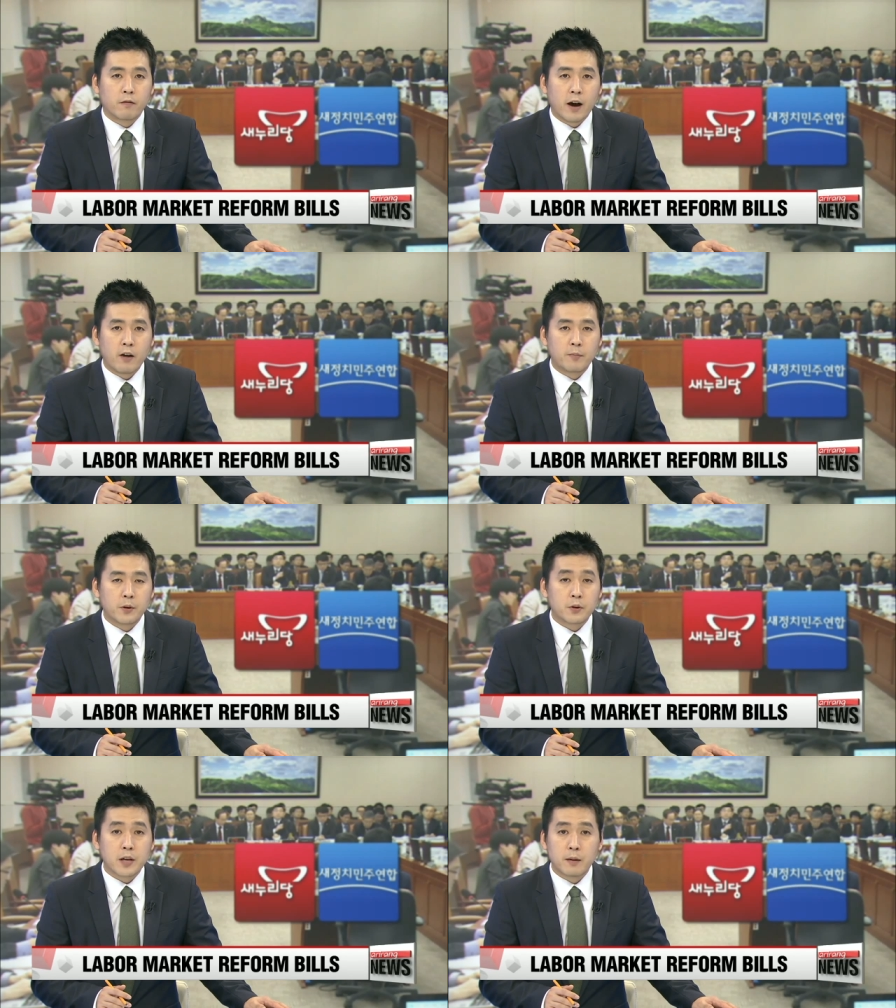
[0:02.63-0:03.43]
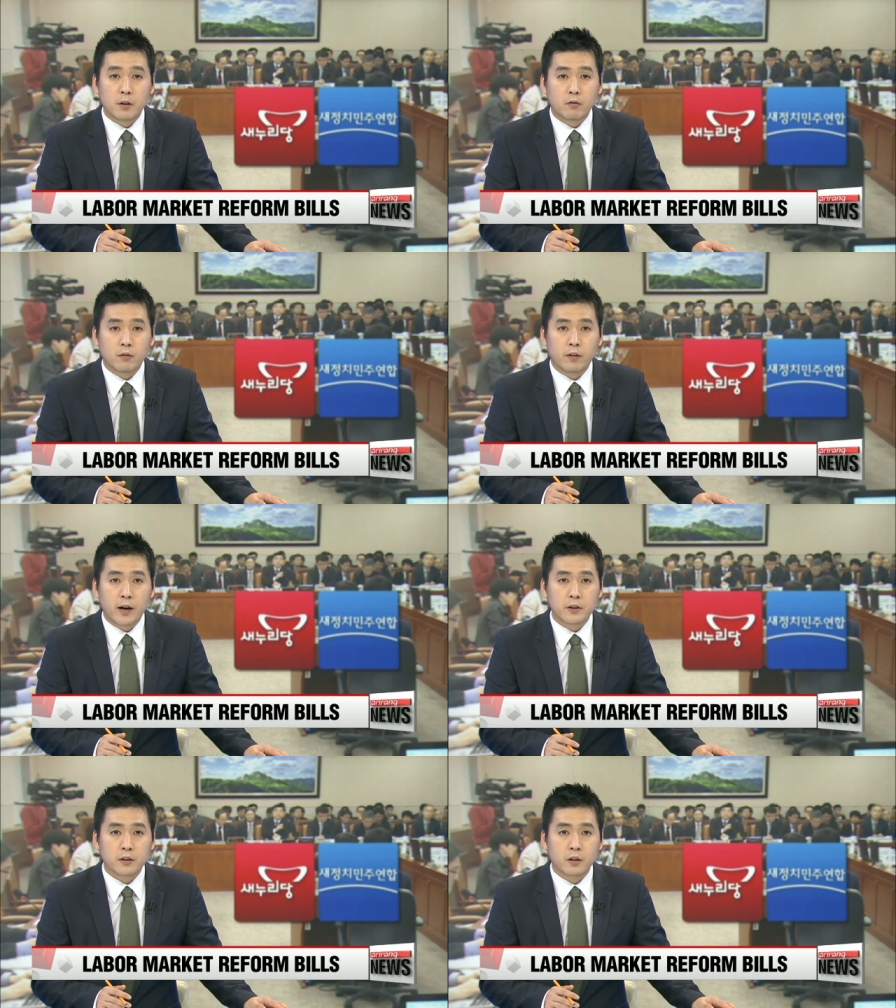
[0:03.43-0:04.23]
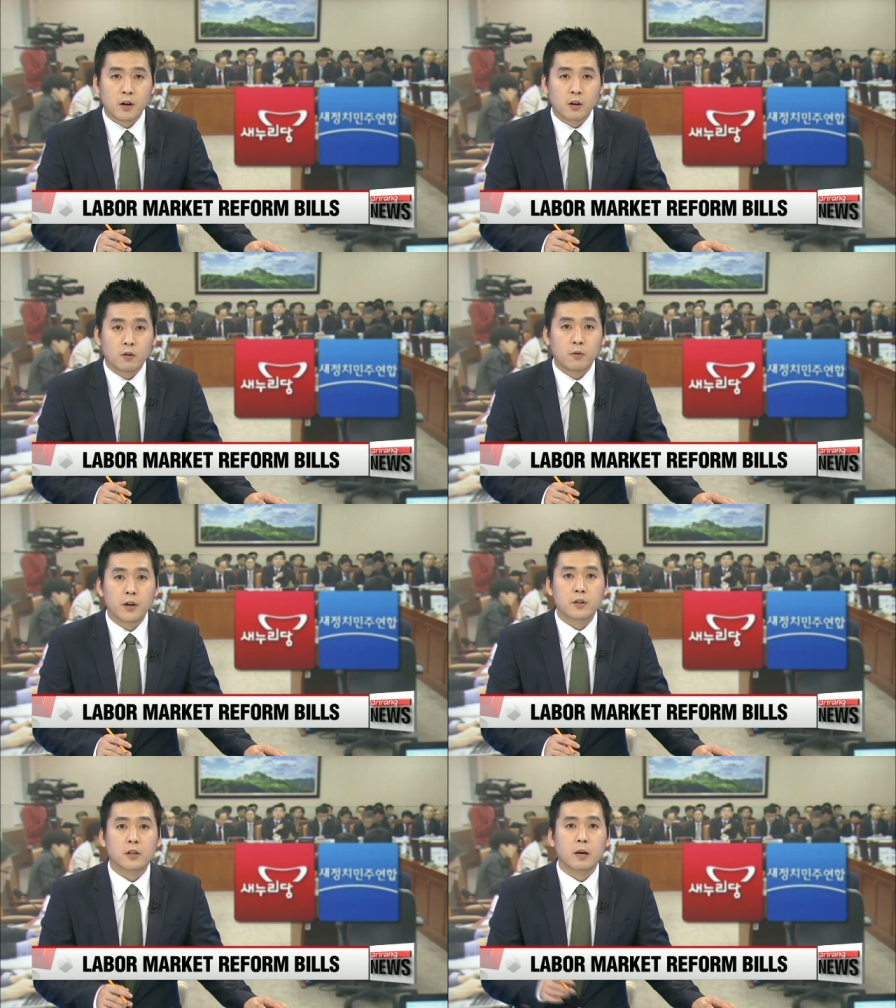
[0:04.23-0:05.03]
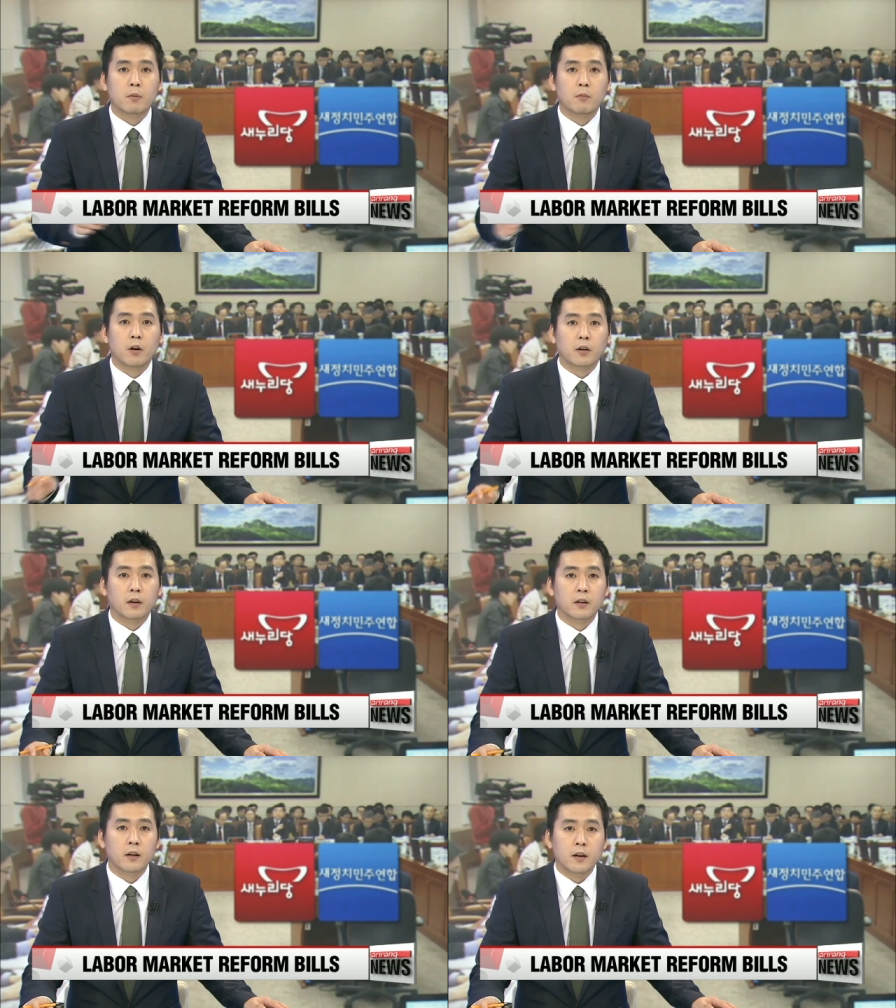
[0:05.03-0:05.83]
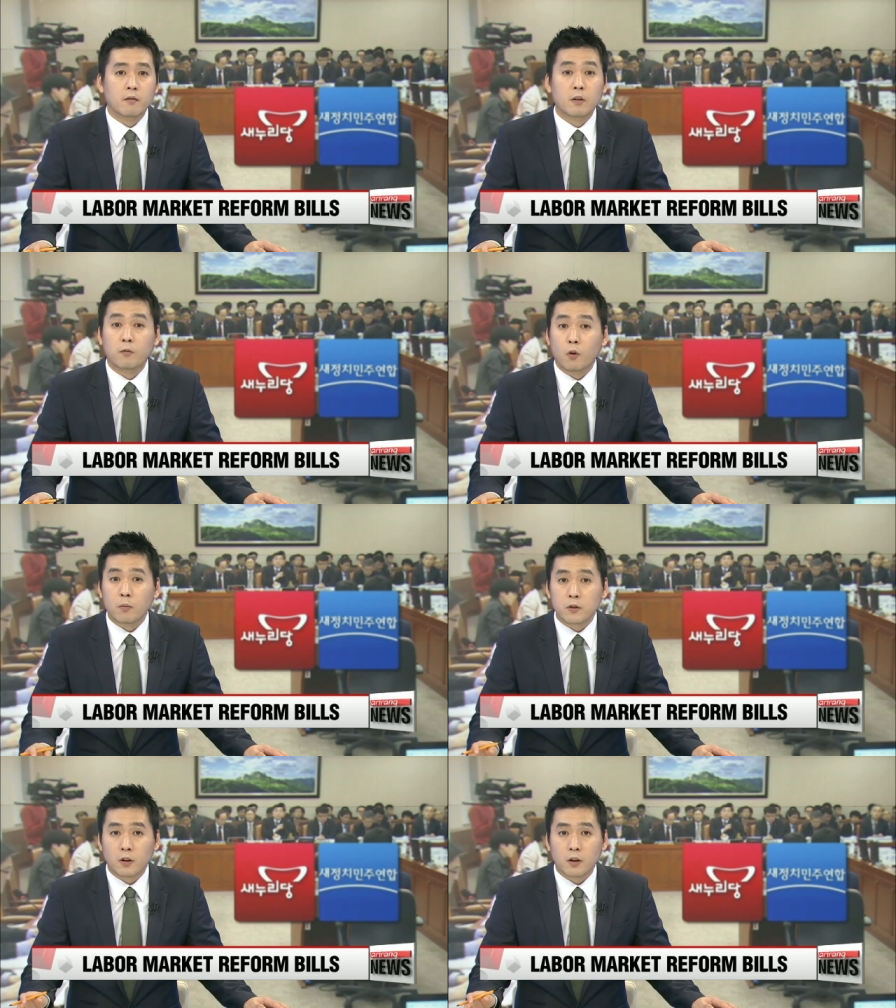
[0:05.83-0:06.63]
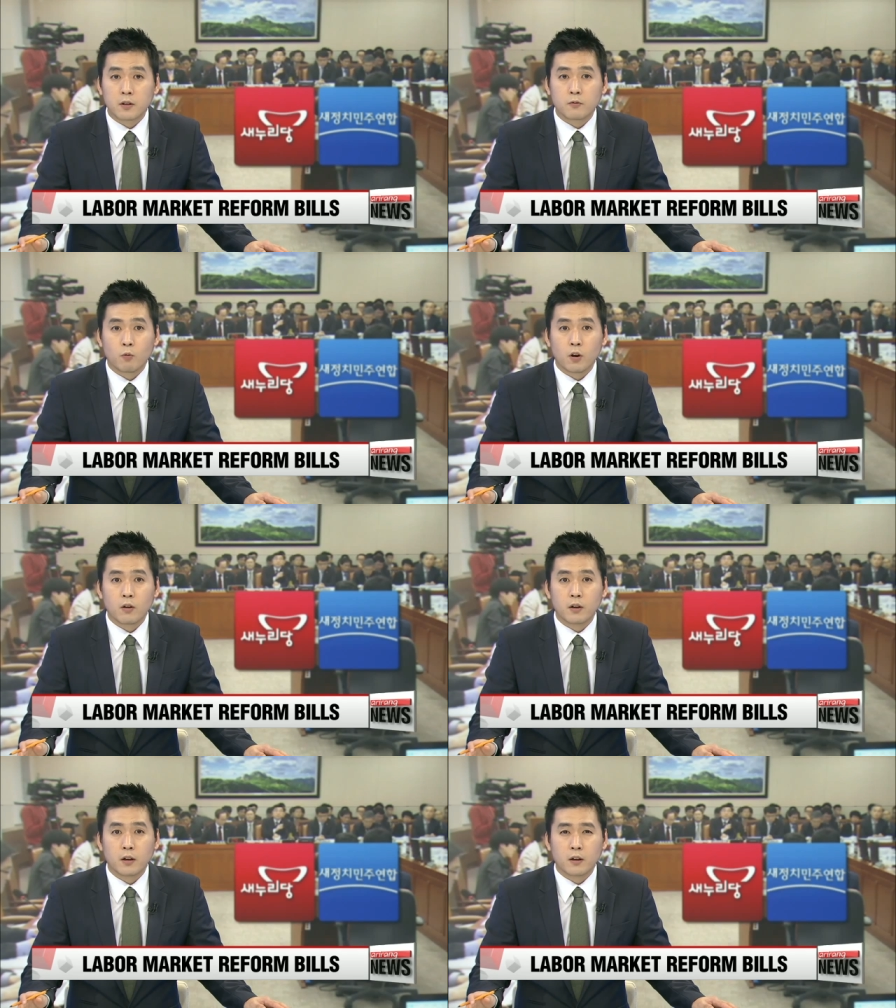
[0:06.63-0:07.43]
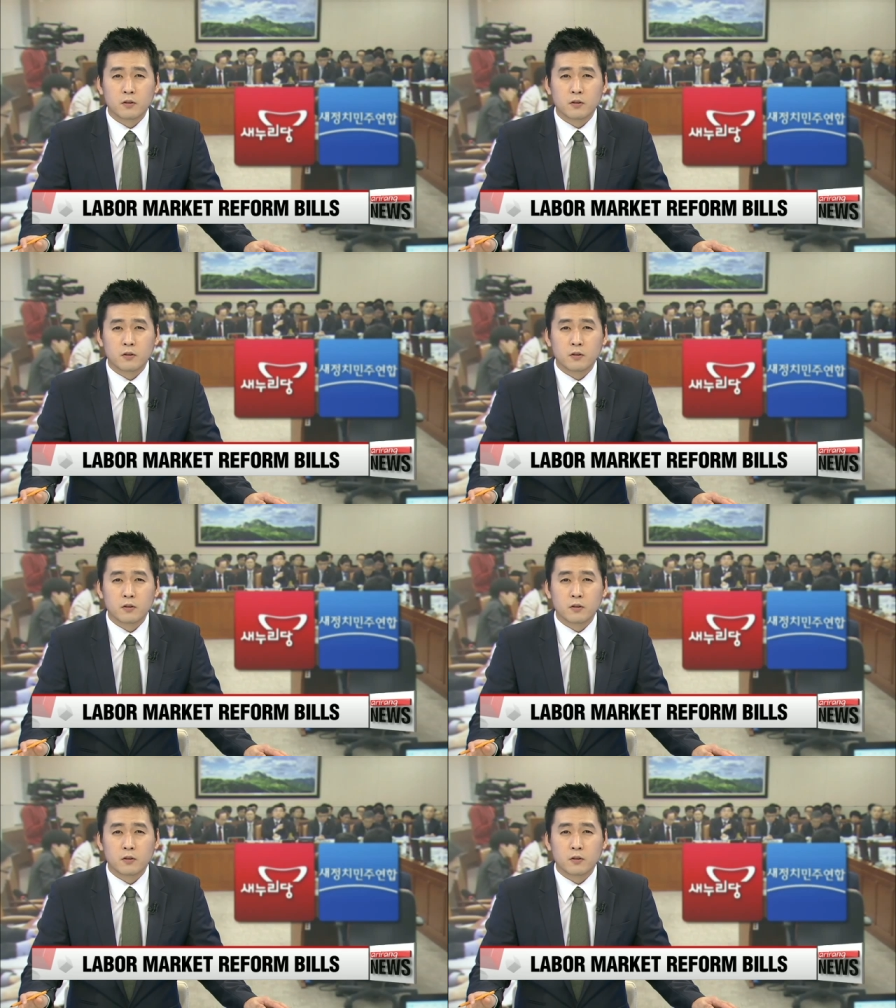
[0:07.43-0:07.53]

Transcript: five bills aimed at revising Korea's labor market reforms laws were